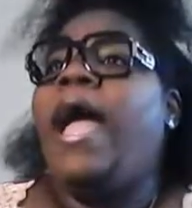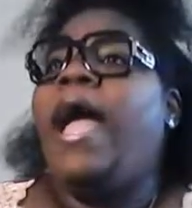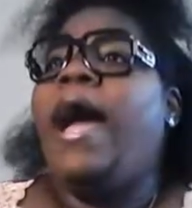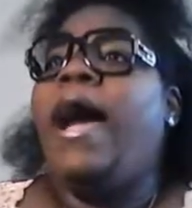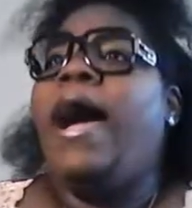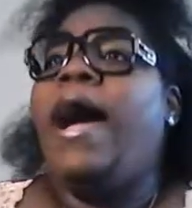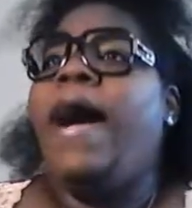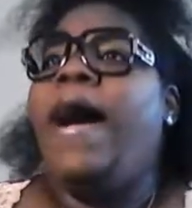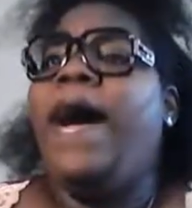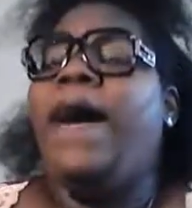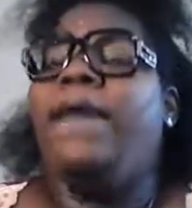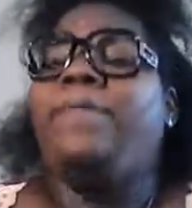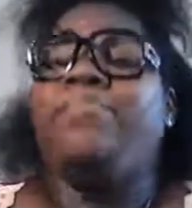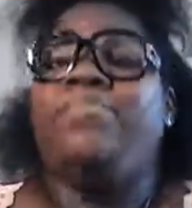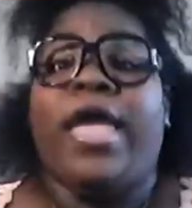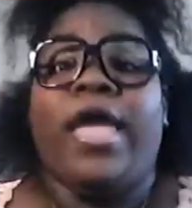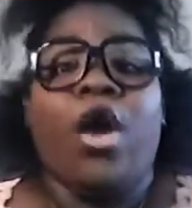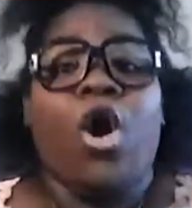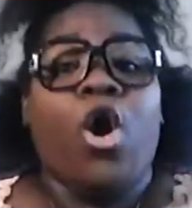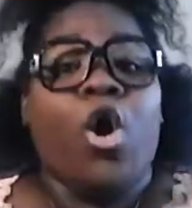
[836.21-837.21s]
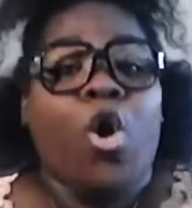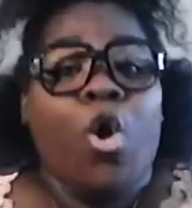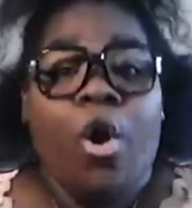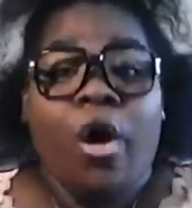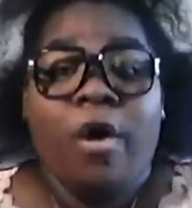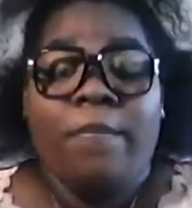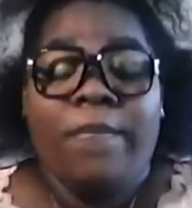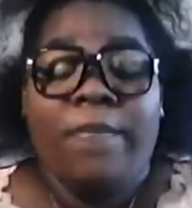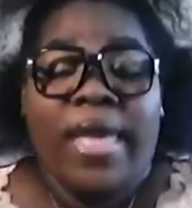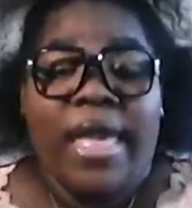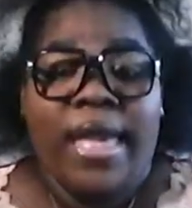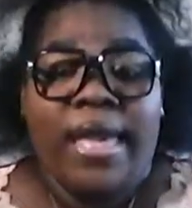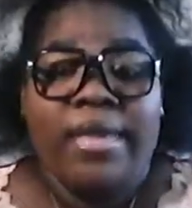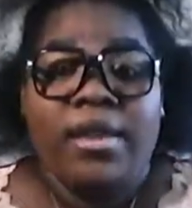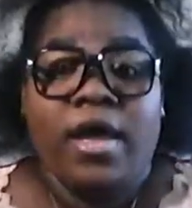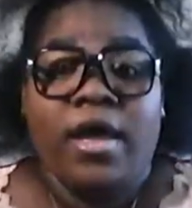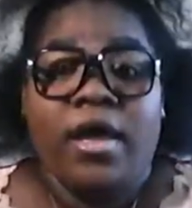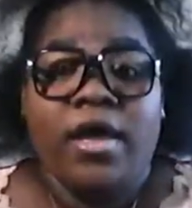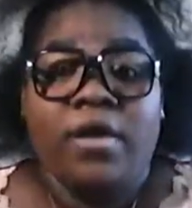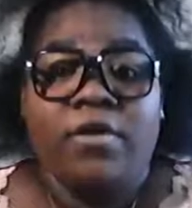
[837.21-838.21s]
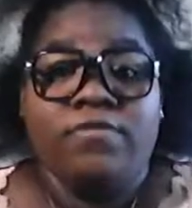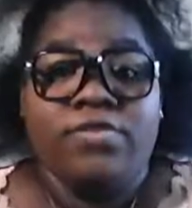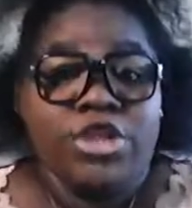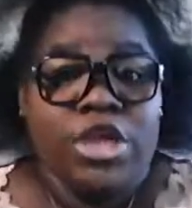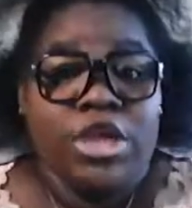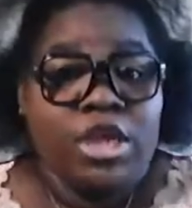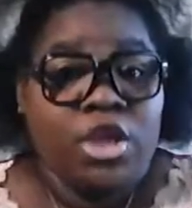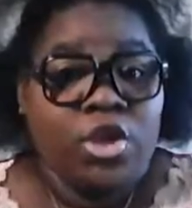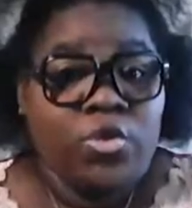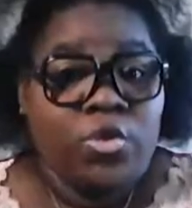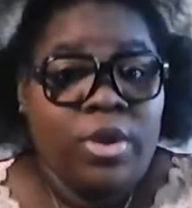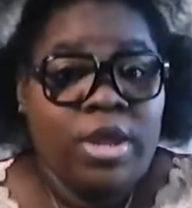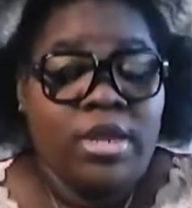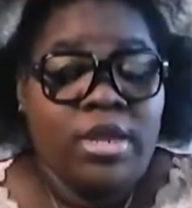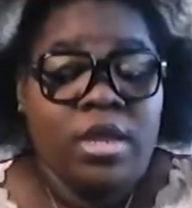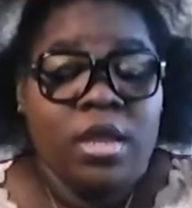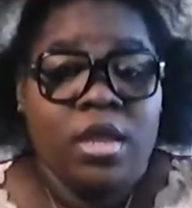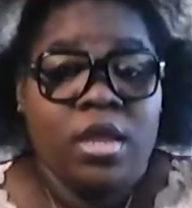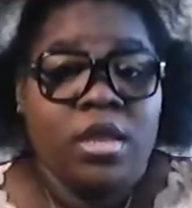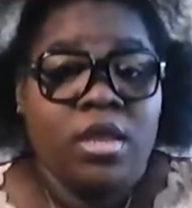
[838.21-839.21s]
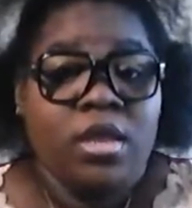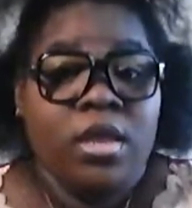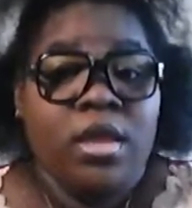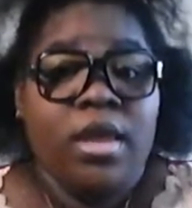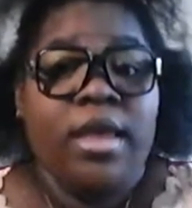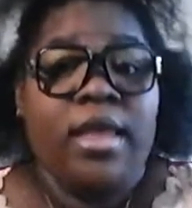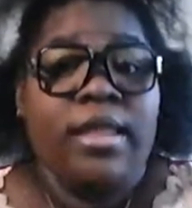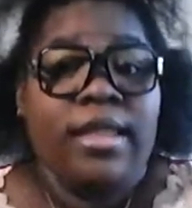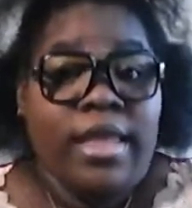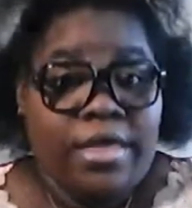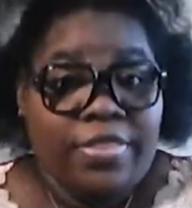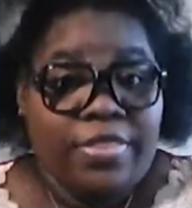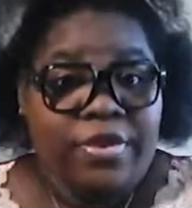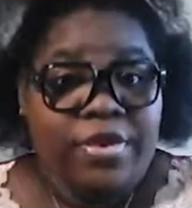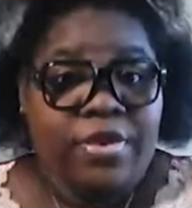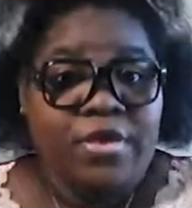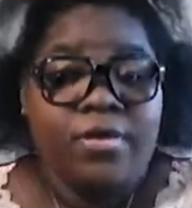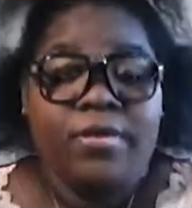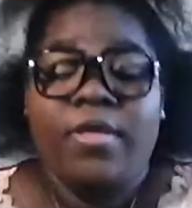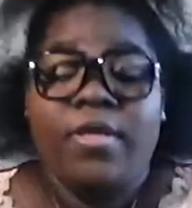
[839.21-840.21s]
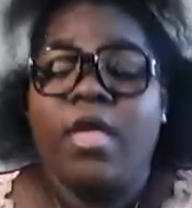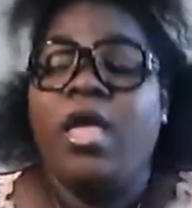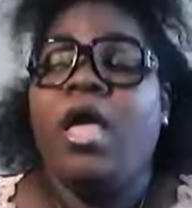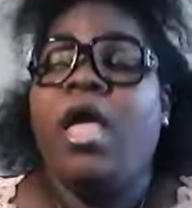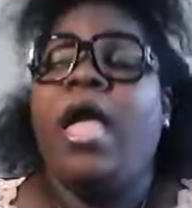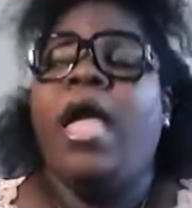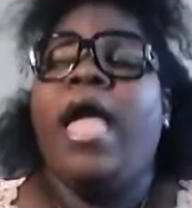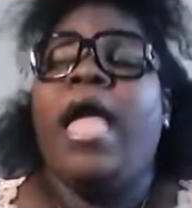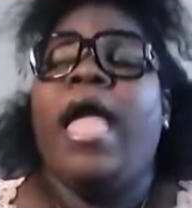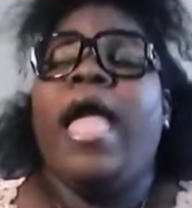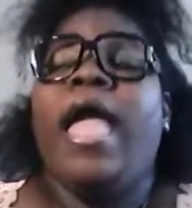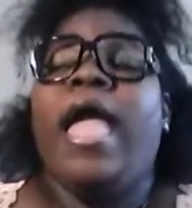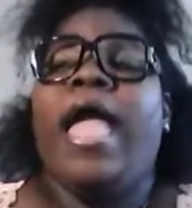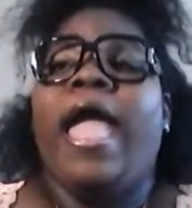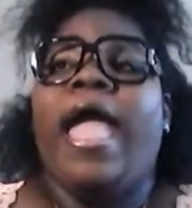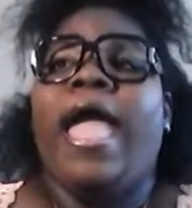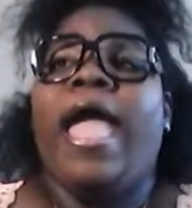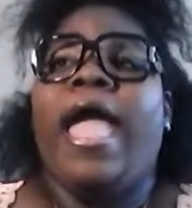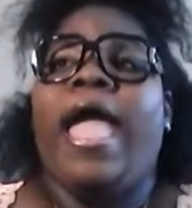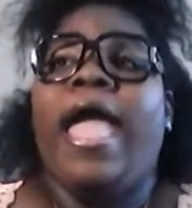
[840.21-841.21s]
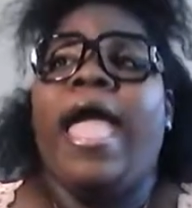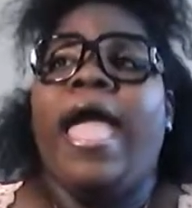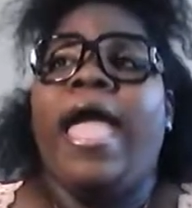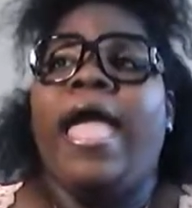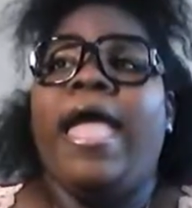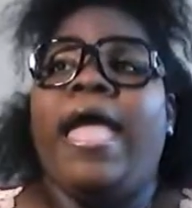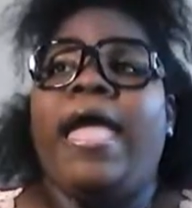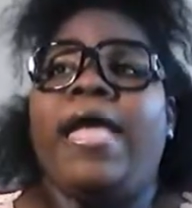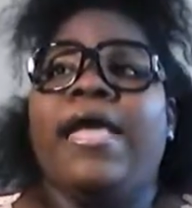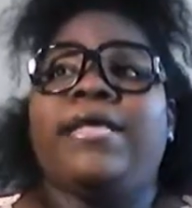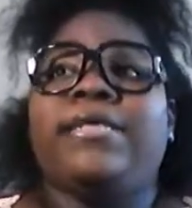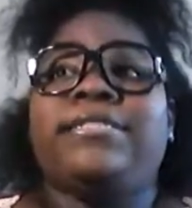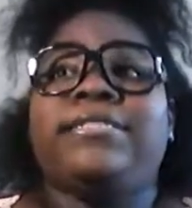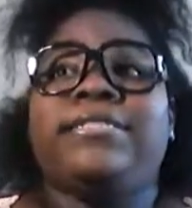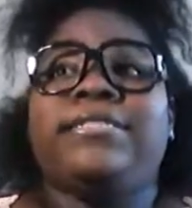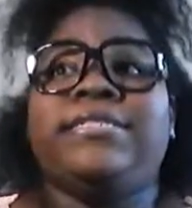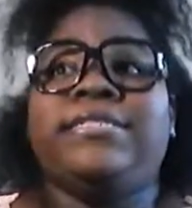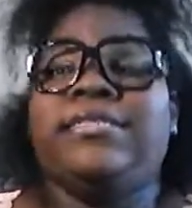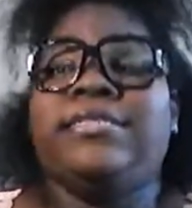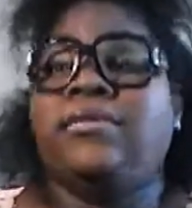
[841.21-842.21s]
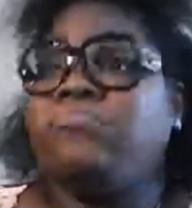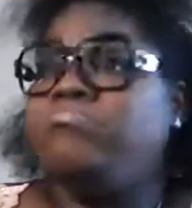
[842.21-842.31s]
Um, they are all made of genuine leather. And